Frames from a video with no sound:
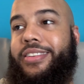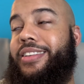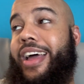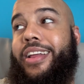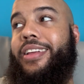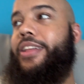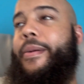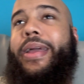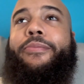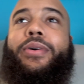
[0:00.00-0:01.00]
Like, I
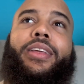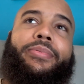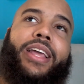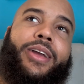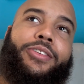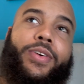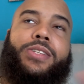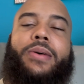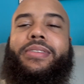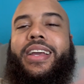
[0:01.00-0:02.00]
mean, with the
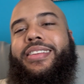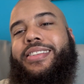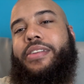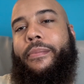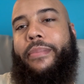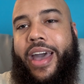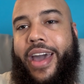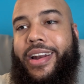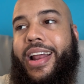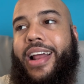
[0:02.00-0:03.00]
reason I'm saying this is a
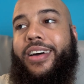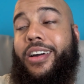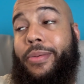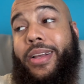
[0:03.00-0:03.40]
bad and not an ugly,